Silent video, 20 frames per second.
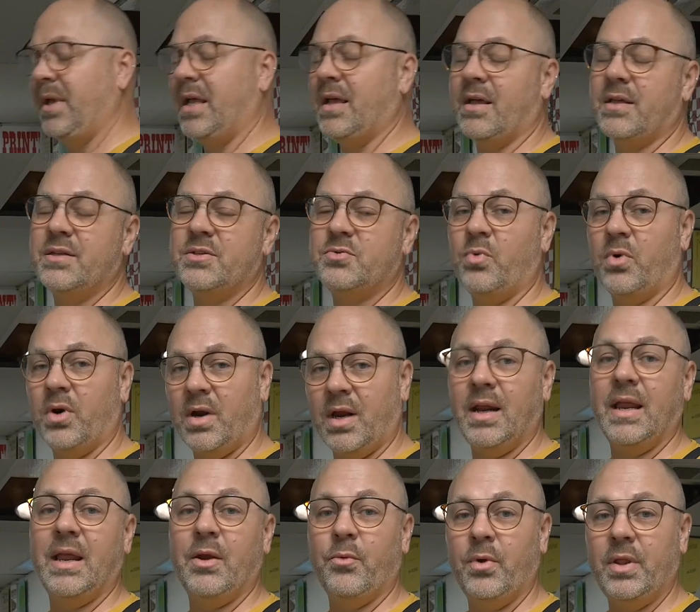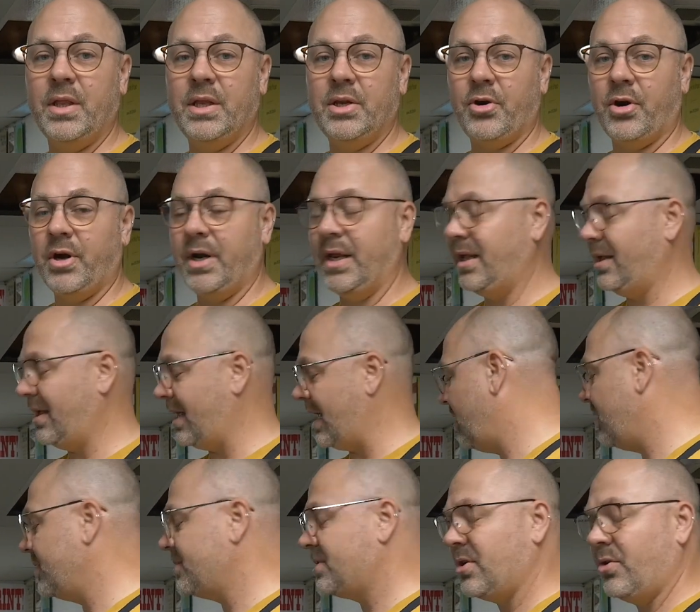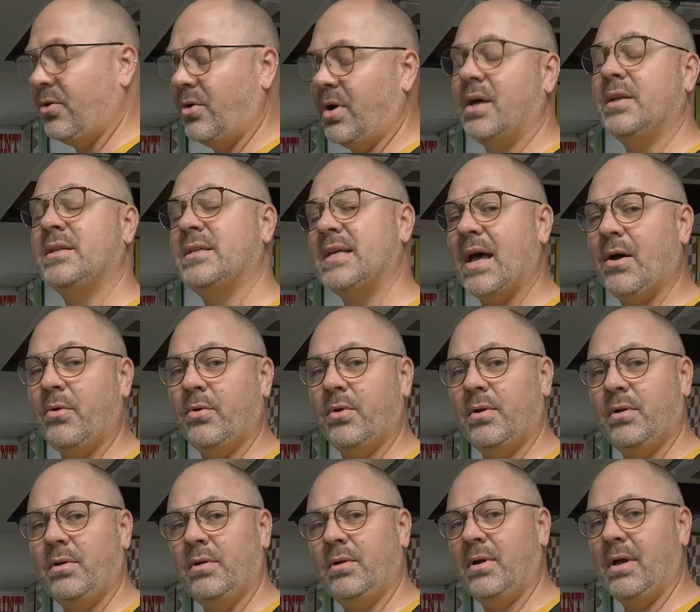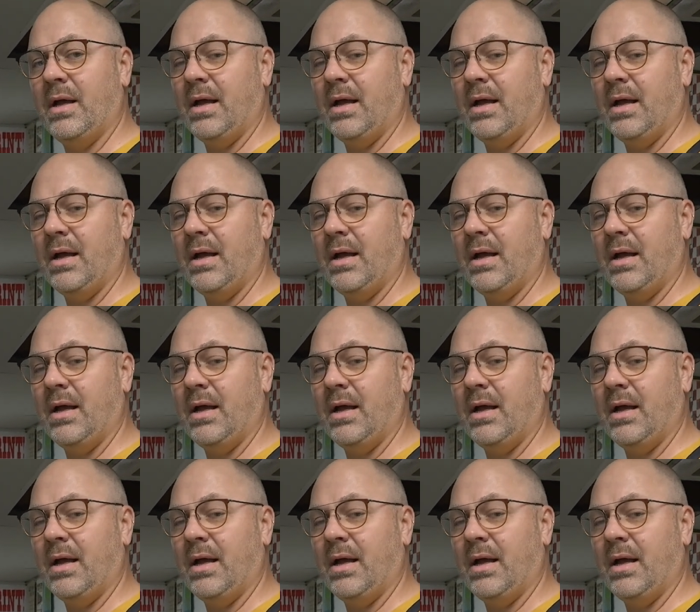because we're gonna get really dirty. Also a towel,